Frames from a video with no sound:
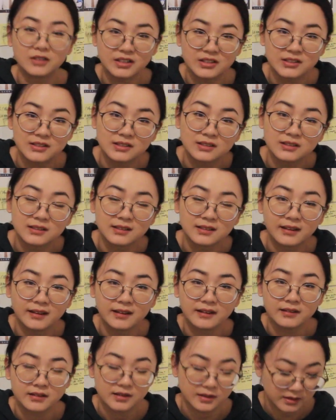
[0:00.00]

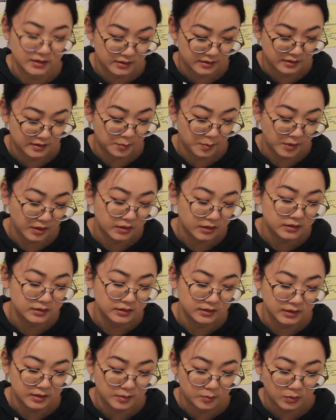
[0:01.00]
arrested, and
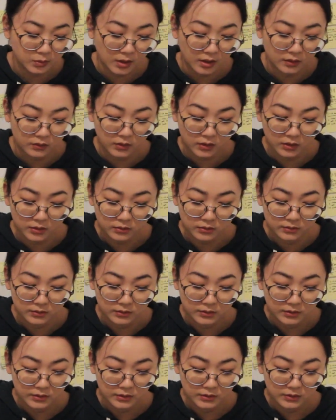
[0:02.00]
apparently
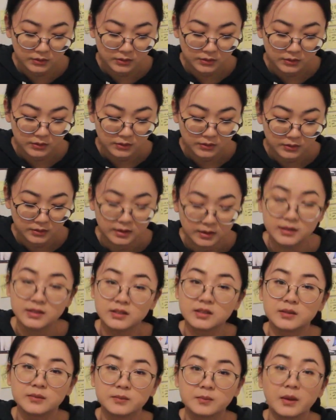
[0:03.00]
Poirot
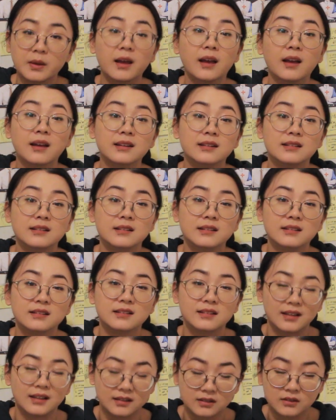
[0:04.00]
is behind
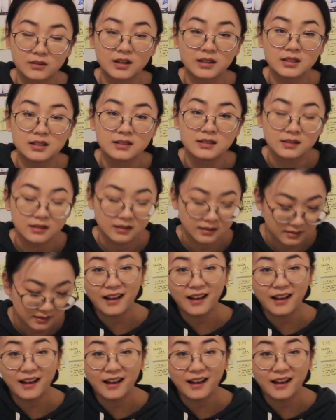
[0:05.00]
that arrest.